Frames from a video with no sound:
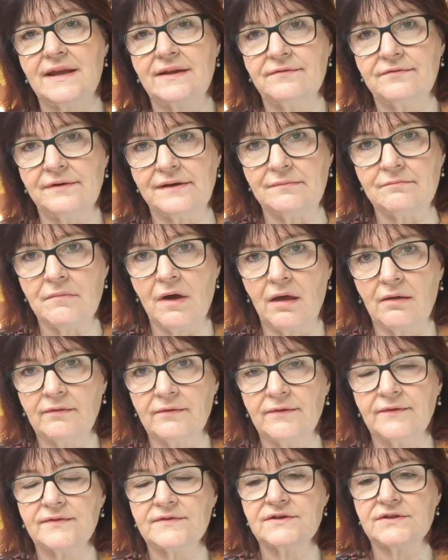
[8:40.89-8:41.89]
every
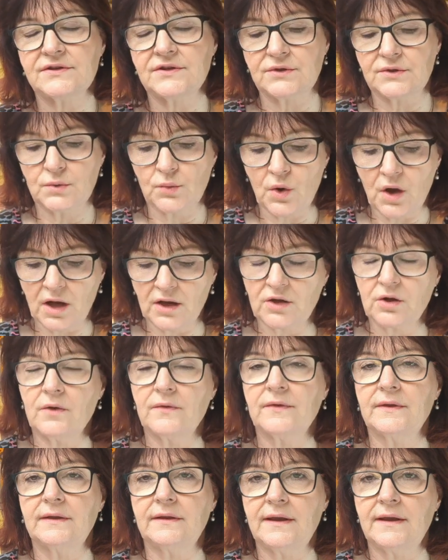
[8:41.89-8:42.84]
month to work on the